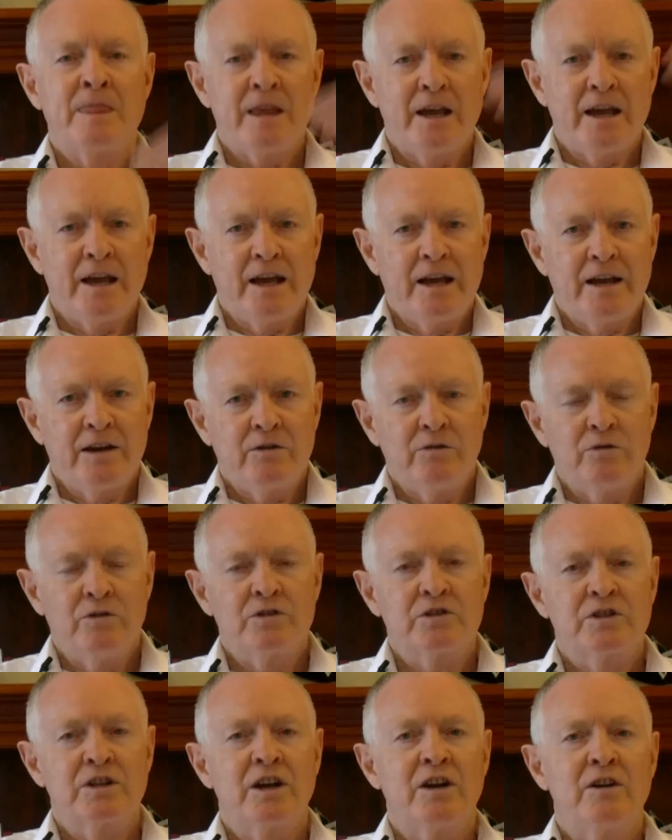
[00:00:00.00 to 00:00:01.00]
and
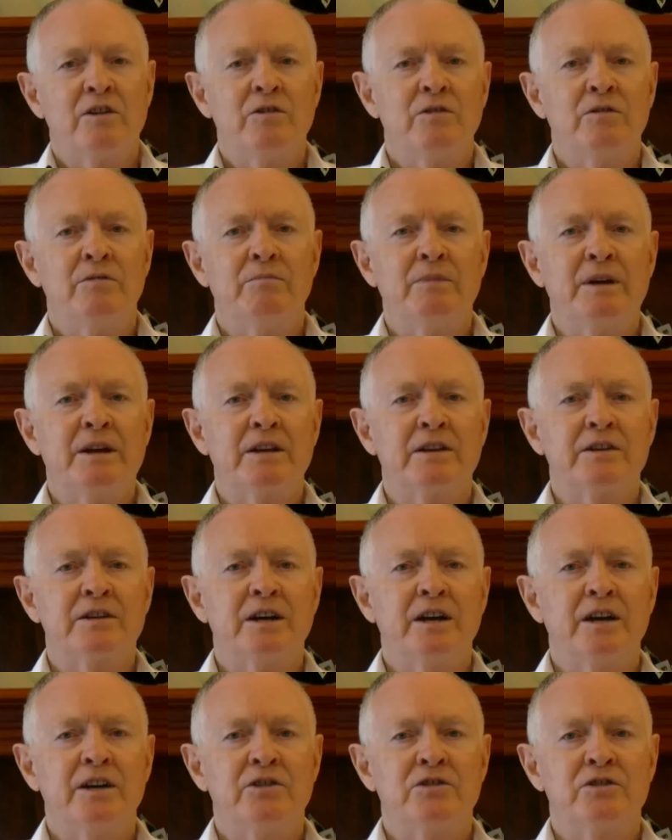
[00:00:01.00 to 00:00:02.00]
also
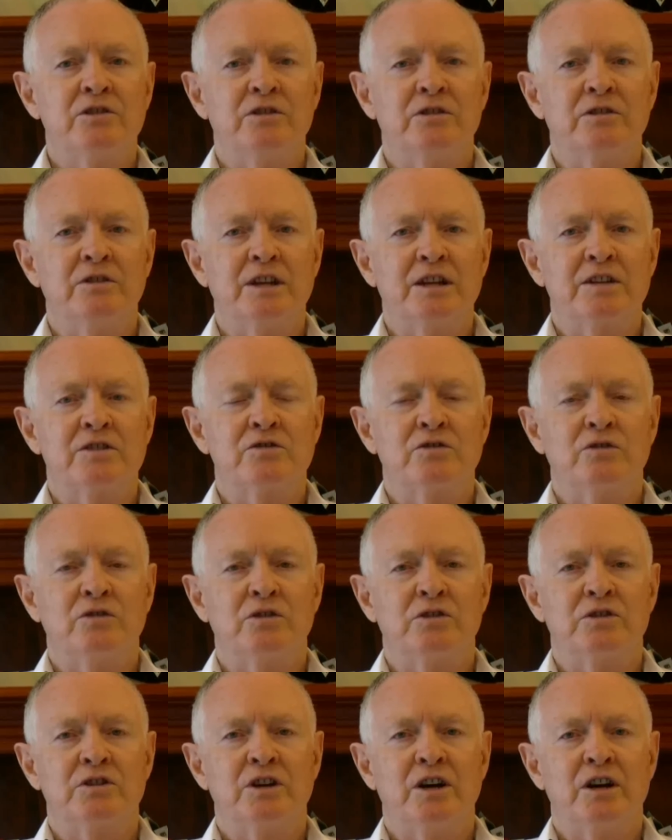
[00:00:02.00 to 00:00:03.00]
meditation, that's
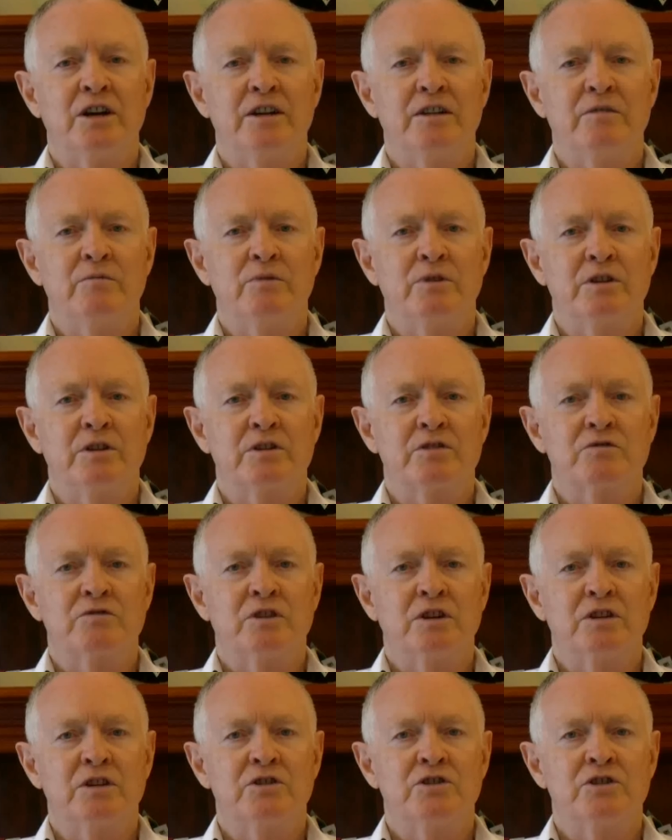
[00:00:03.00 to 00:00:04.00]
all tied in with
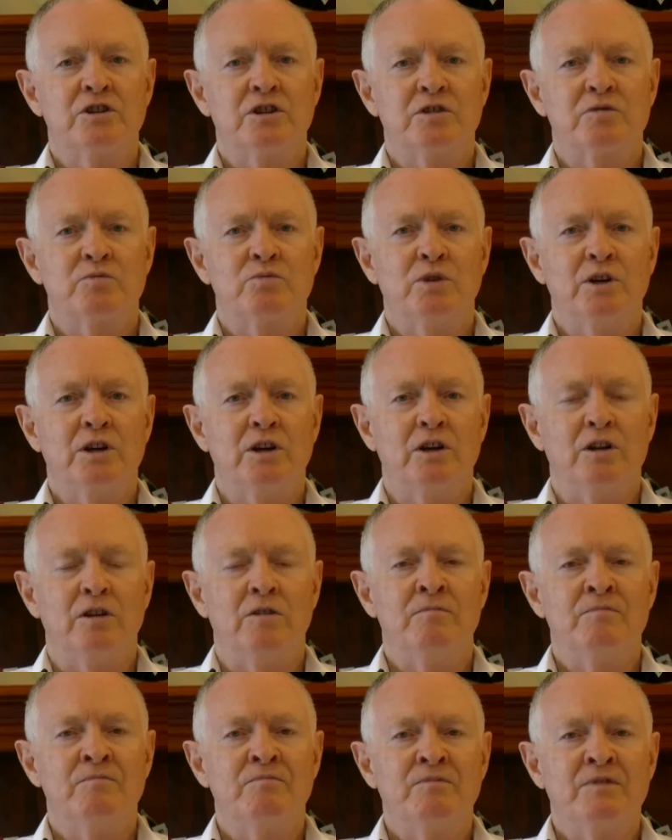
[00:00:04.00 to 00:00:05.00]
astrology as well,
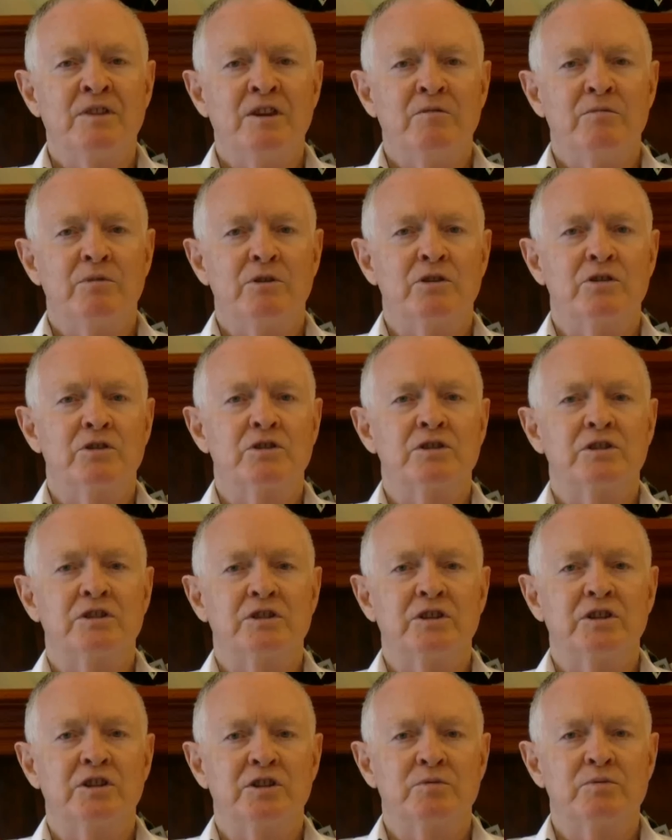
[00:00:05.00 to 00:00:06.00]
because it
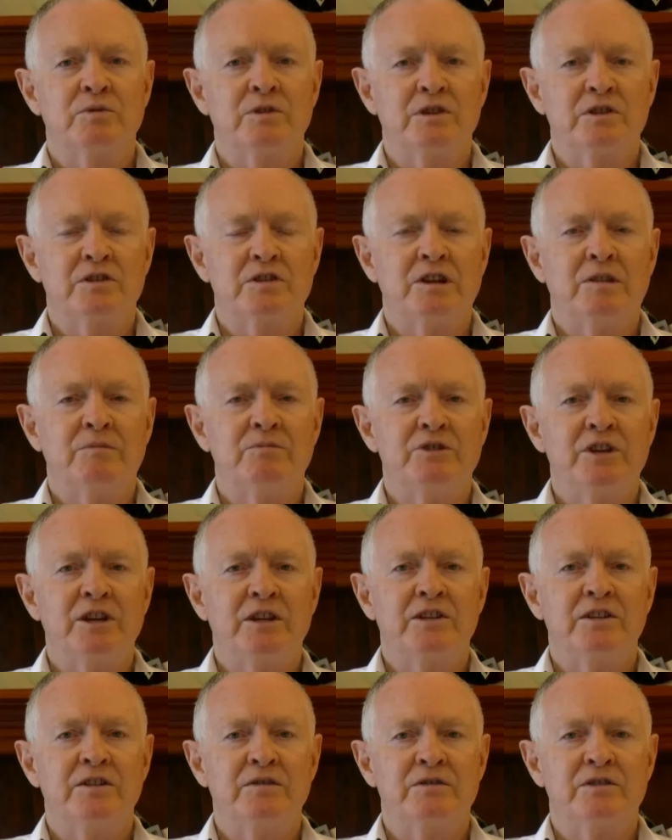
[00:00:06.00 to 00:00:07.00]
deals with the
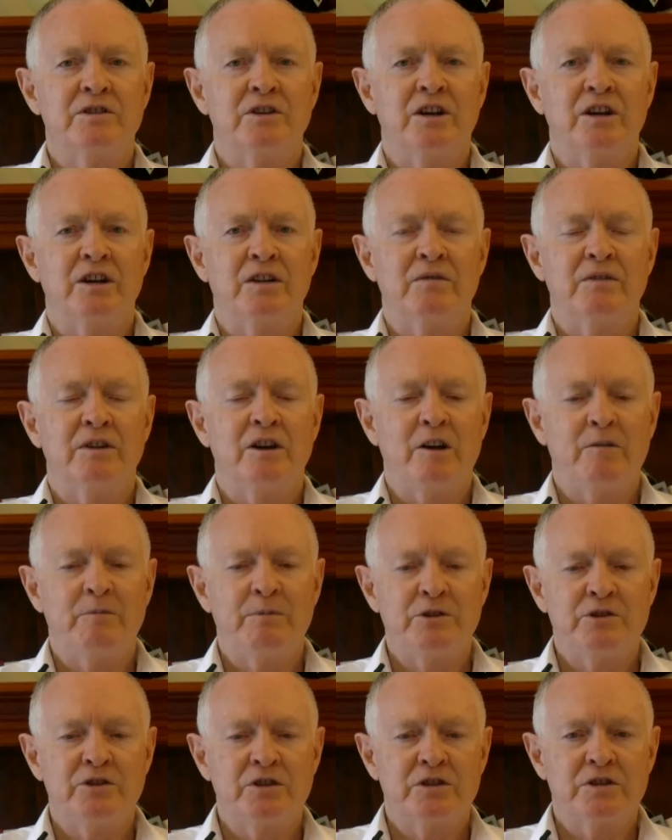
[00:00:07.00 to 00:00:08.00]
subjective side of life.
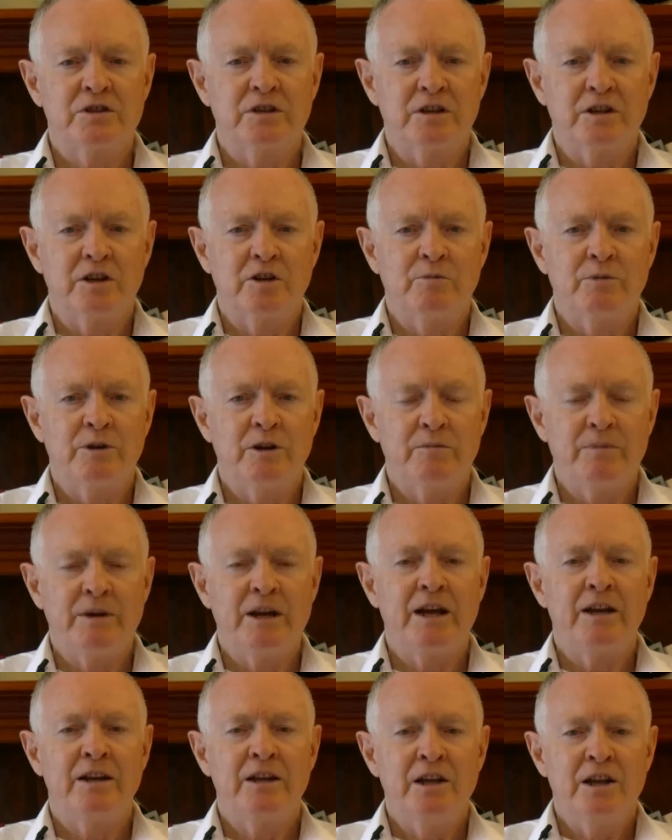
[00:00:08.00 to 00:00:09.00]
But just a little bit
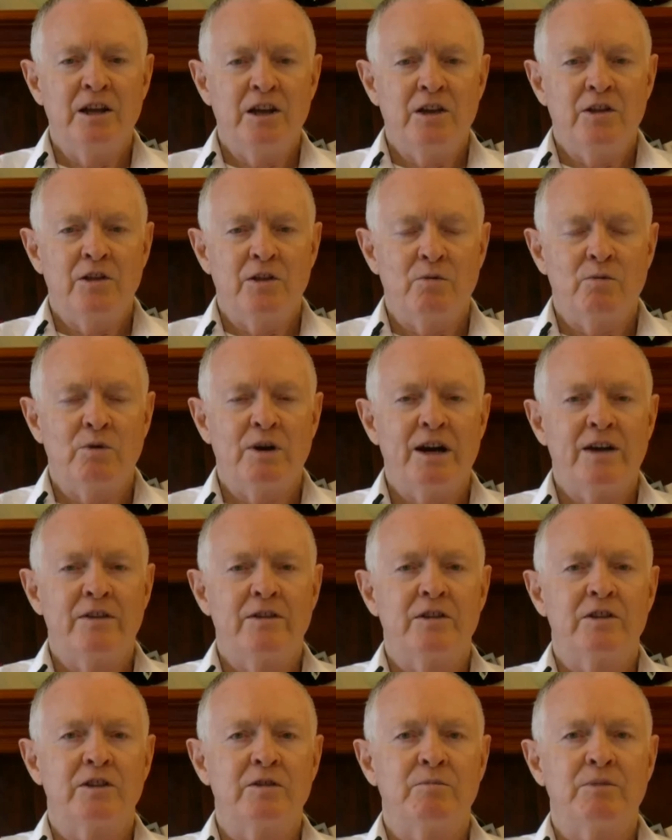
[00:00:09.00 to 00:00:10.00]
about the way
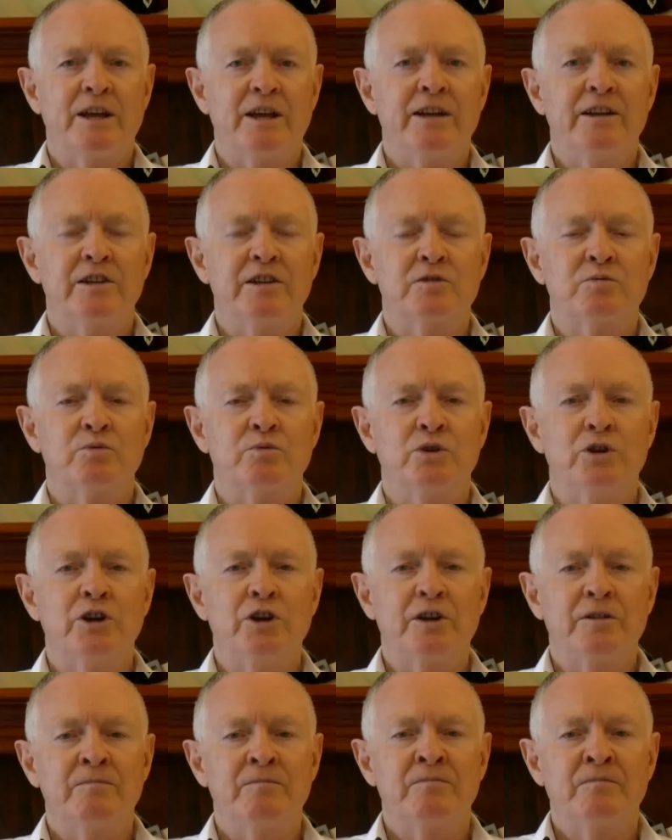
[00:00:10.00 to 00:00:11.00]
that the planets work.